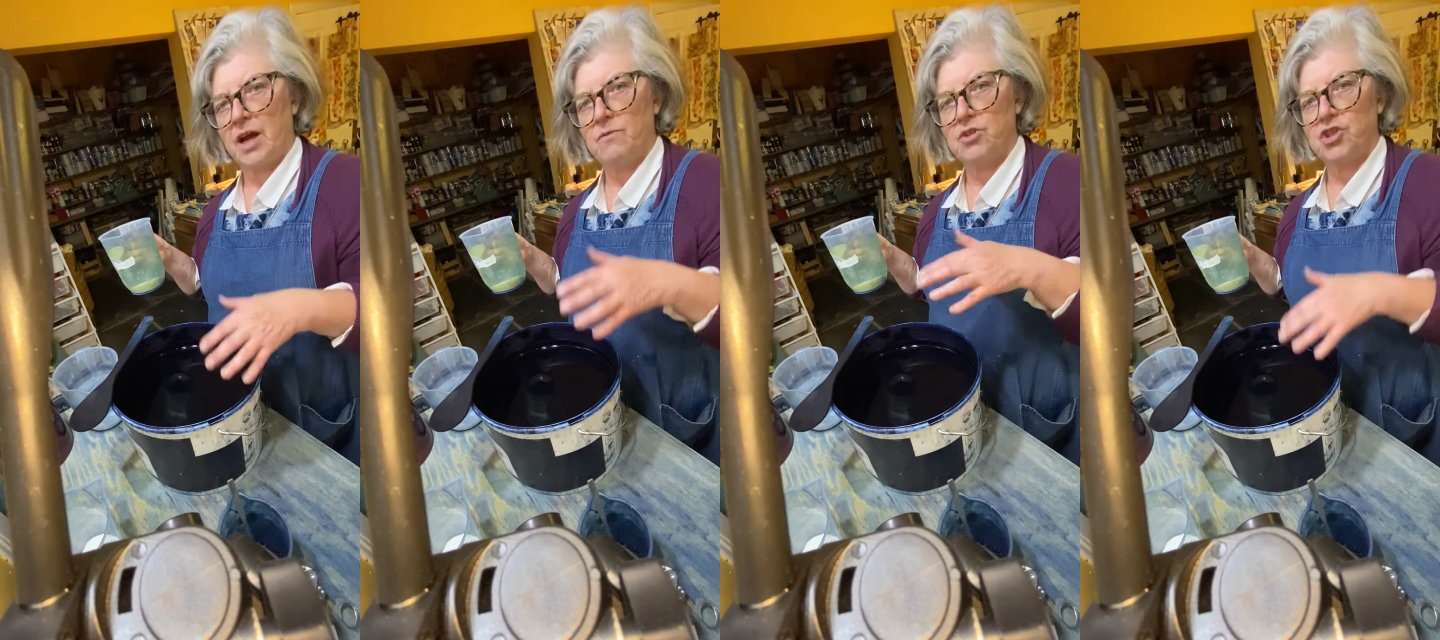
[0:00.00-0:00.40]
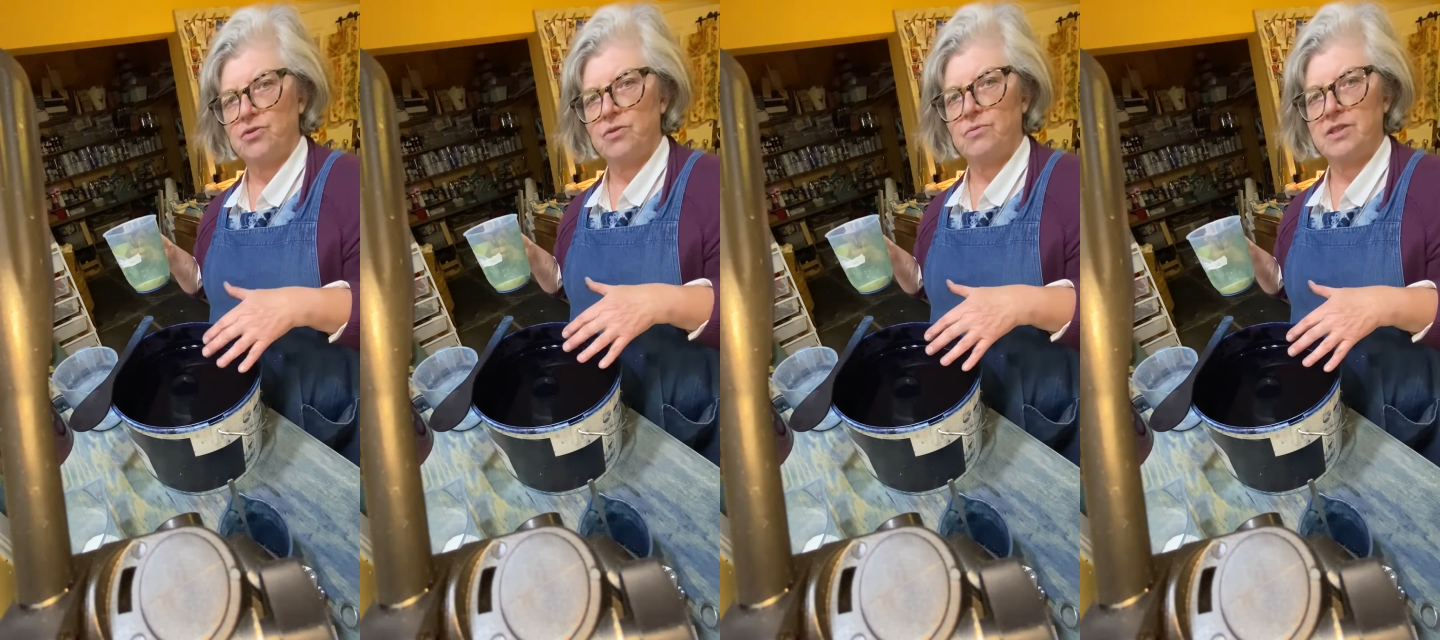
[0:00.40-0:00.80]
I will show
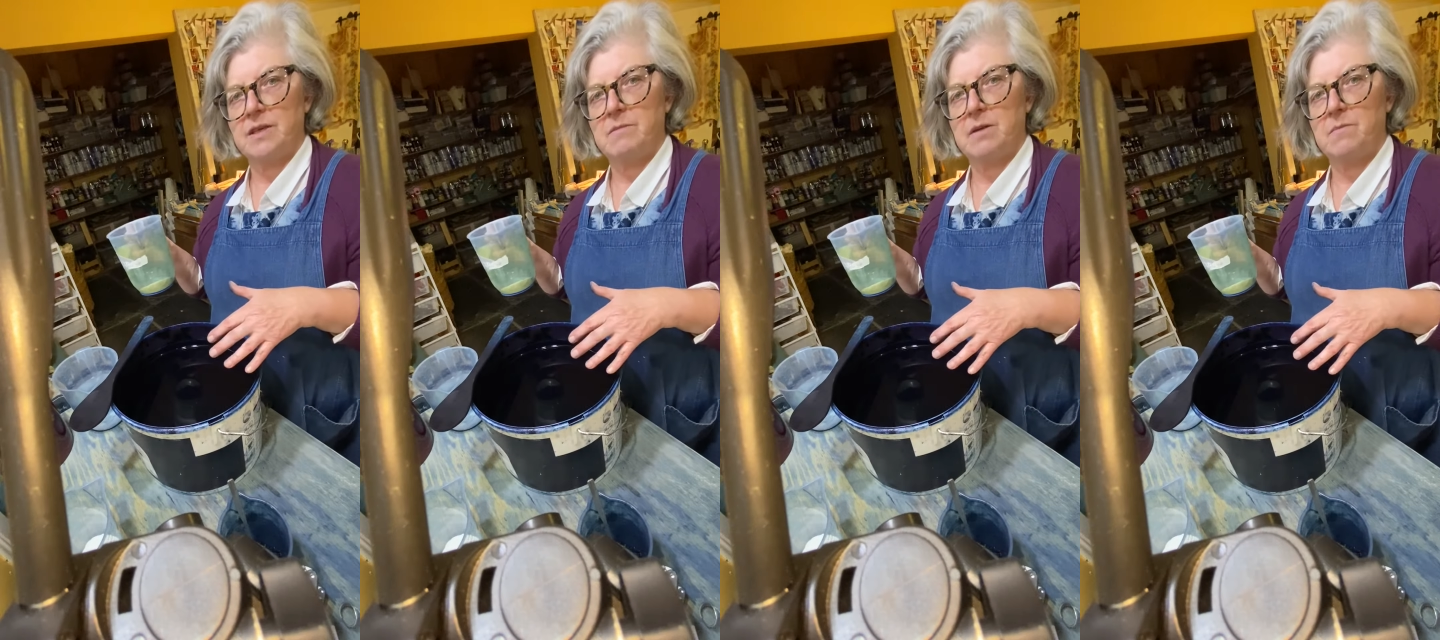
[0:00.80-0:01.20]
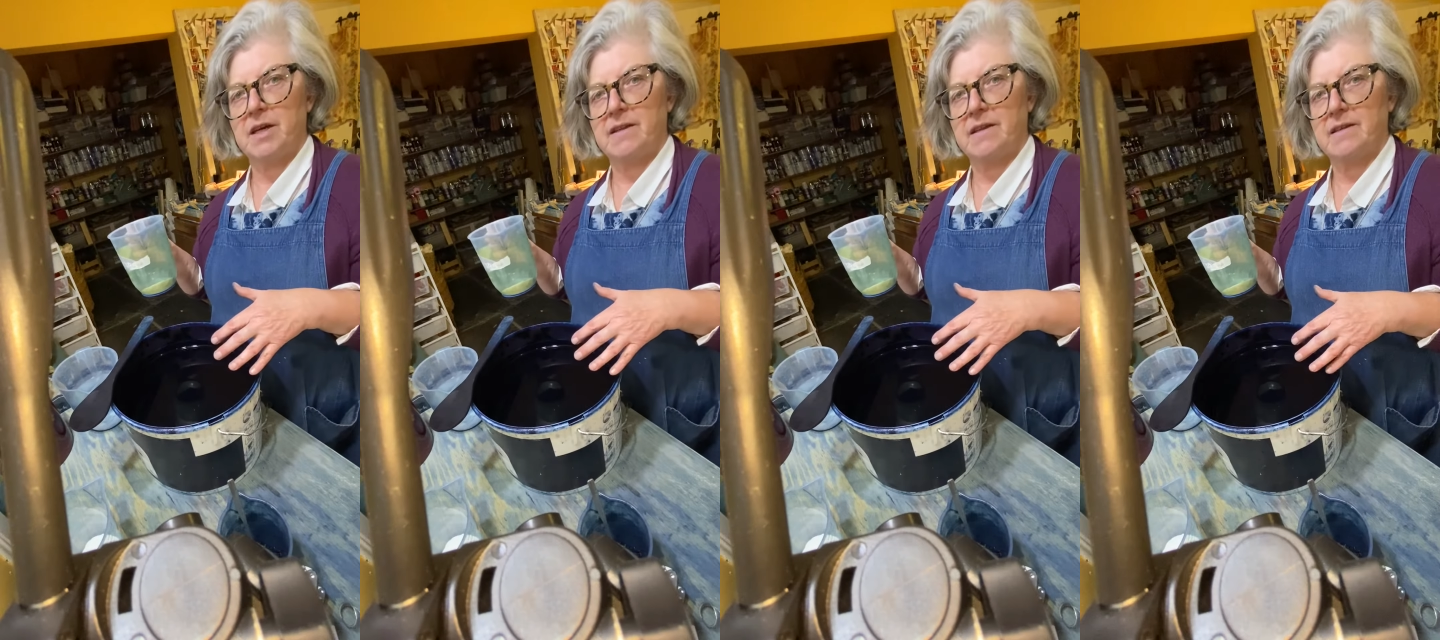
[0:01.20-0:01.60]
you what I mean
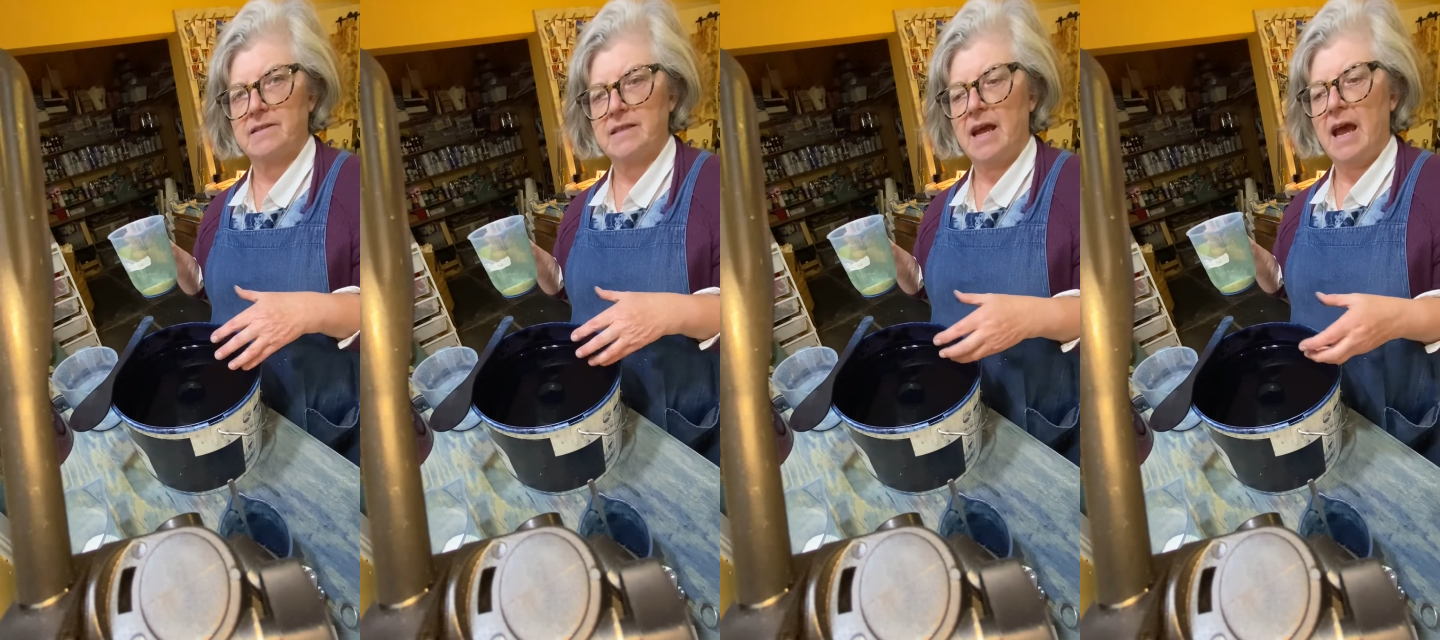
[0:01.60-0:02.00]
by that.